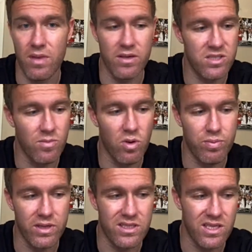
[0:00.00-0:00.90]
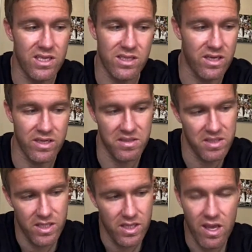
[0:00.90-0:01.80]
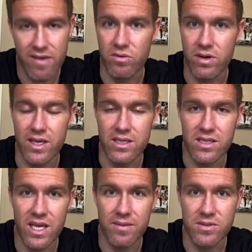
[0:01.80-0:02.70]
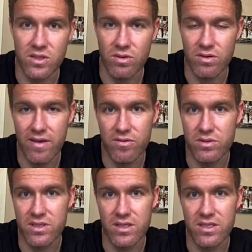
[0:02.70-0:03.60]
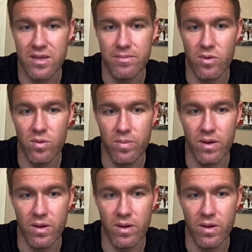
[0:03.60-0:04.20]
small pre-season, and everyone hates them, so everyone's in the same boat.